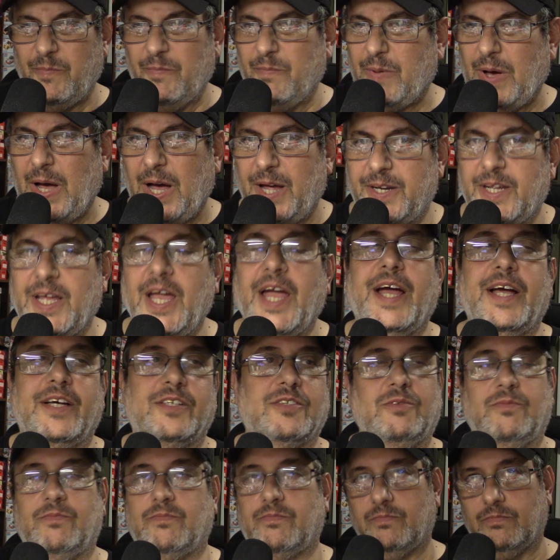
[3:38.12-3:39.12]

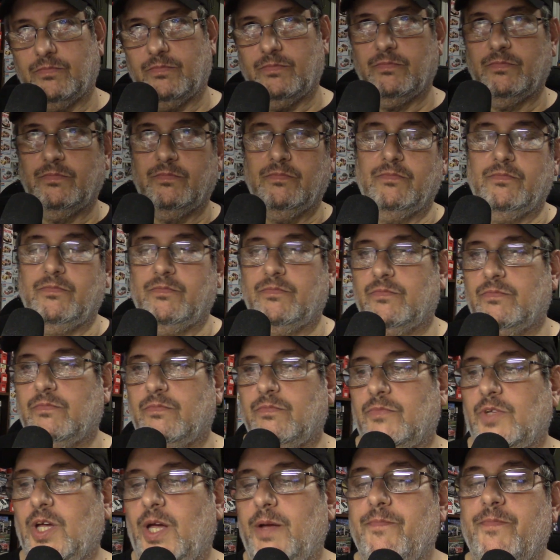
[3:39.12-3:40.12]
podcast
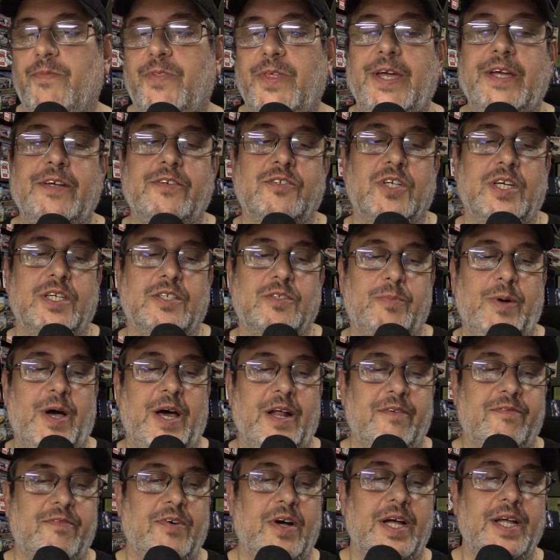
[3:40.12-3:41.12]
type things like
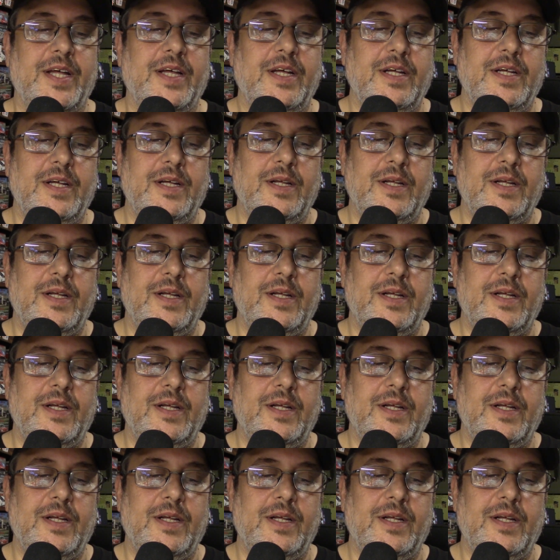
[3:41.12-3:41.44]
Spotify,